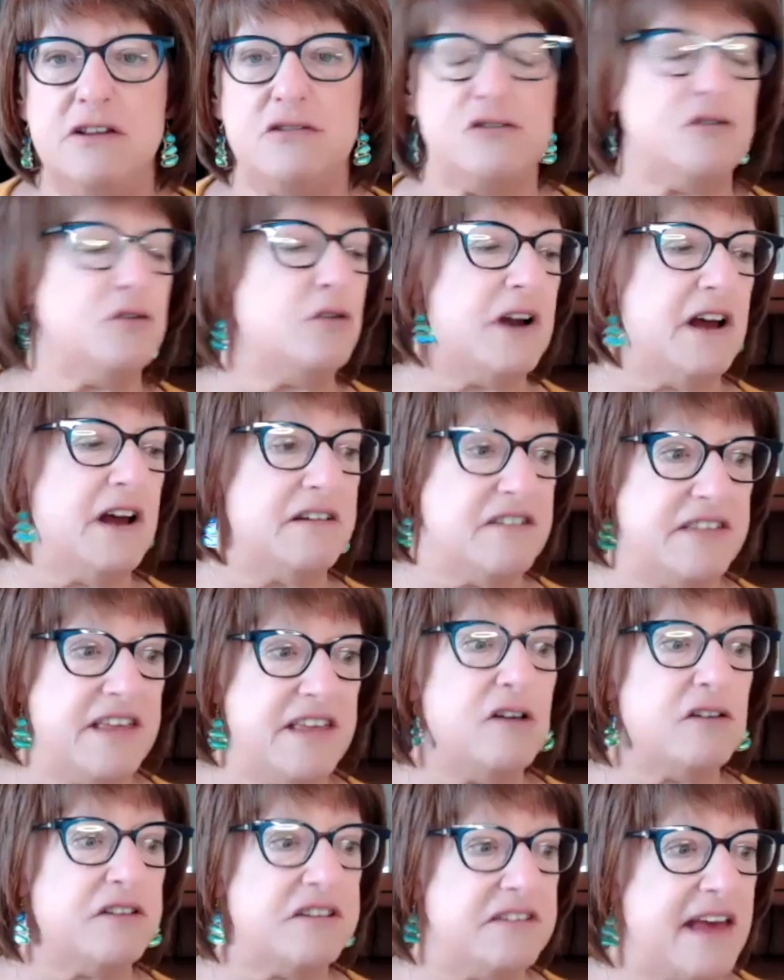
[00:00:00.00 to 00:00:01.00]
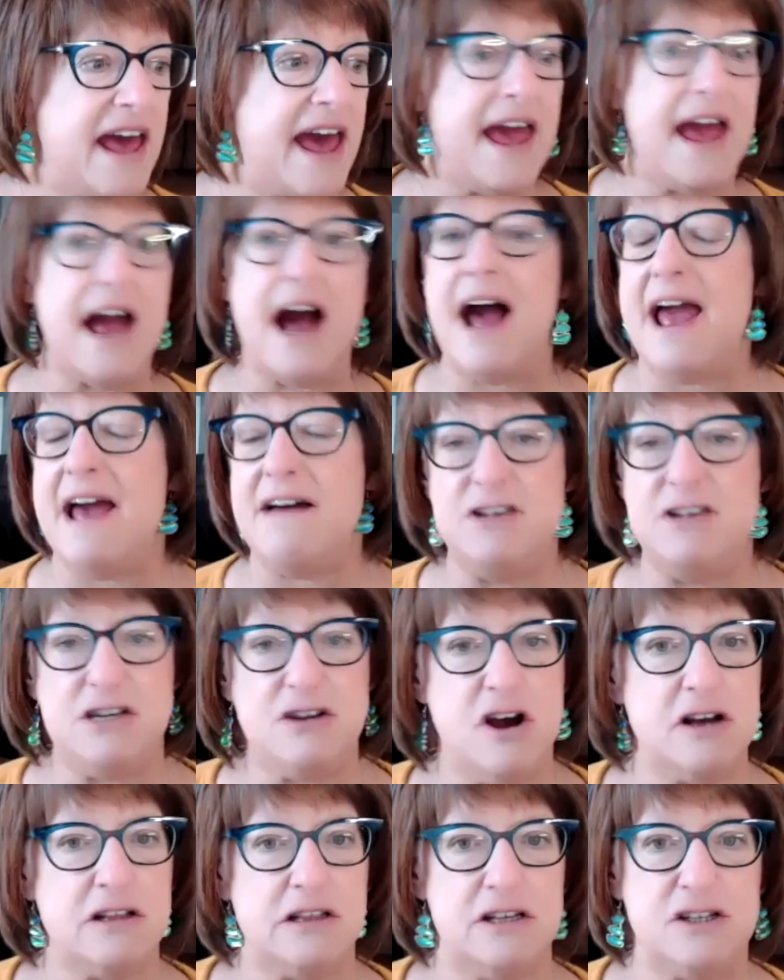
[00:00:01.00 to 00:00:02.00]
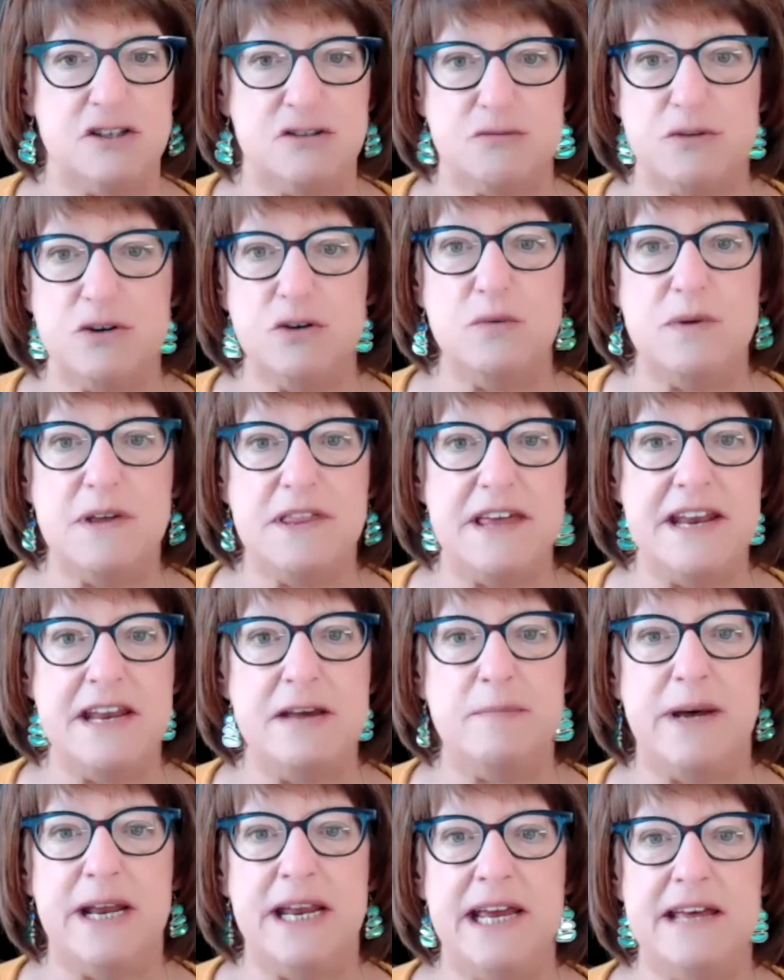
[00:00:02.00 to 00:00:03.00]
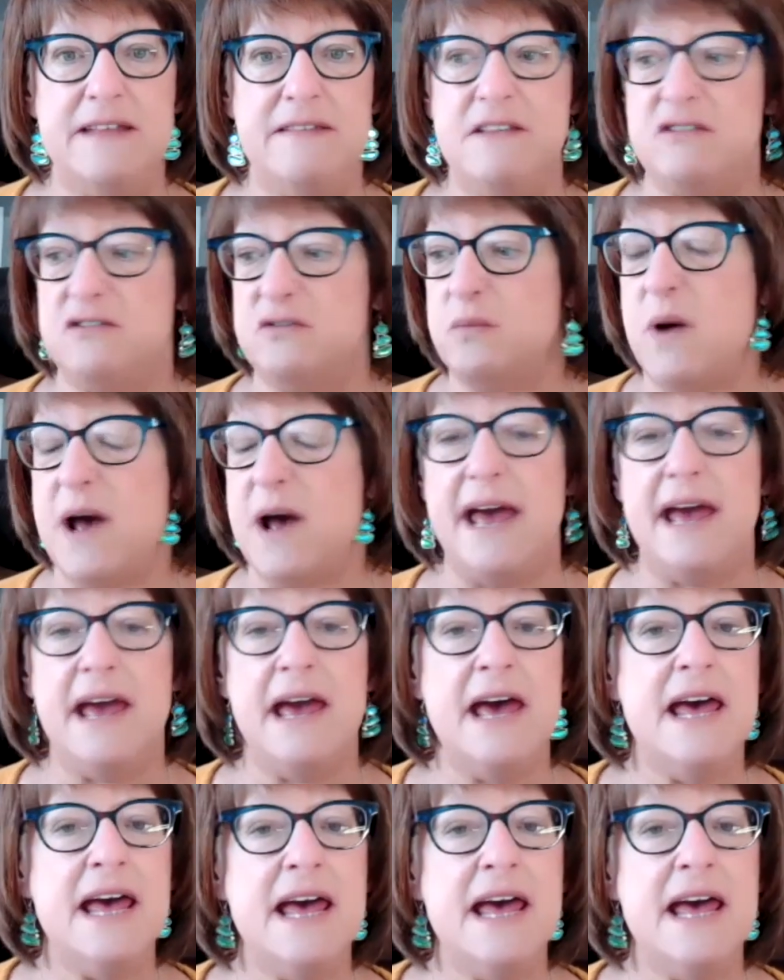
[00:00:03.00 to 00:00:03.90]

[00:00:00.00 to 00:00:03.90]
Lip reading: this through, because they'll say, I haven't talked this through with anybody in this way.